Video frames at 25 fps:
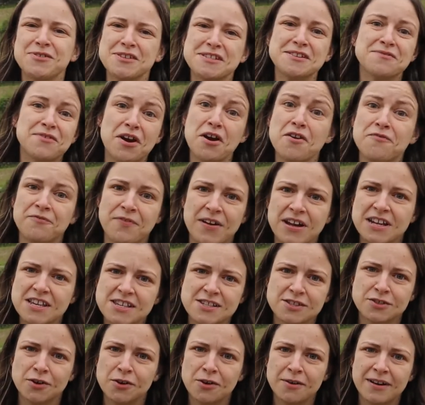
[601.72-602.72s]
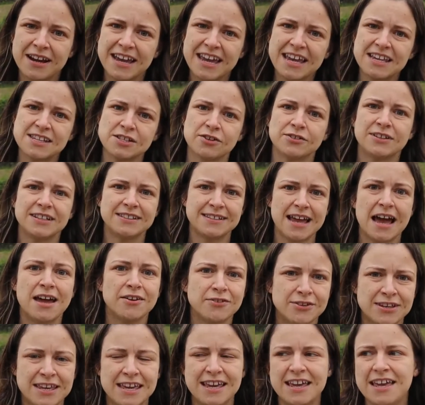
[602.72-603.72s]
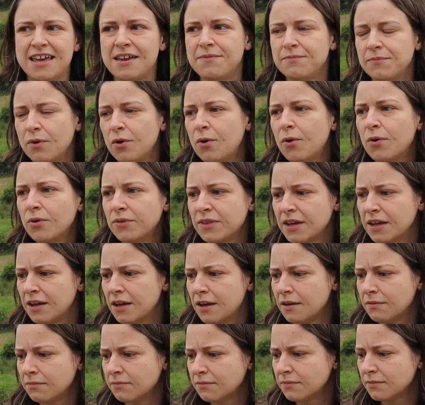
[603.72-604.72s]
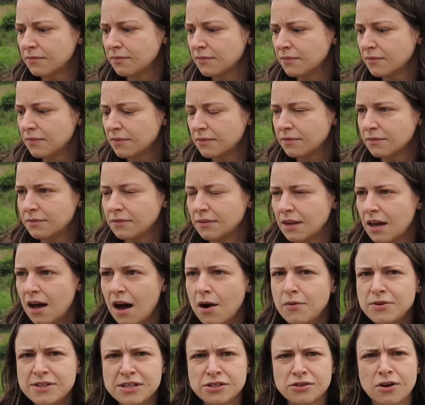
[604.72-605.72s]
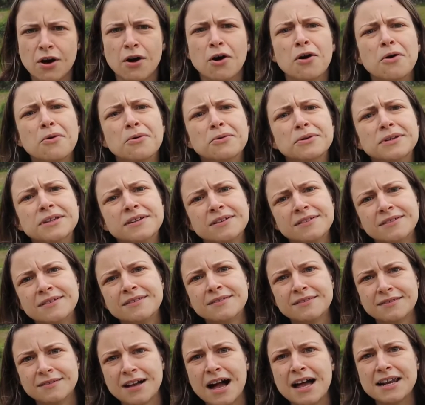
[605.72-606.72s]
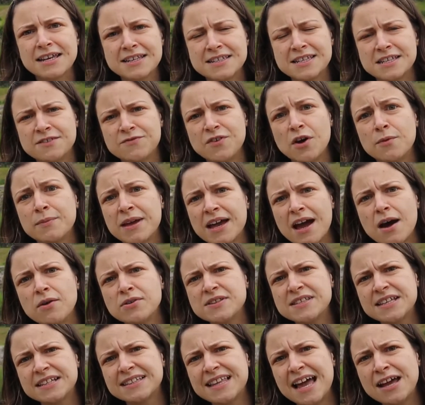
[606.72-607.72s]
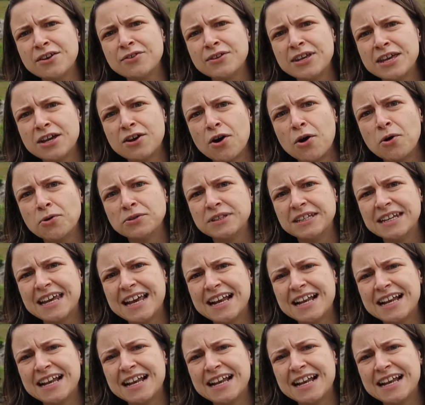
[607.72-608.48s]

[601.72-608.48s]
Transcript: was a very funny story. So the tanuki, or the, how is it called? Alex is filming. How is the tanuki called in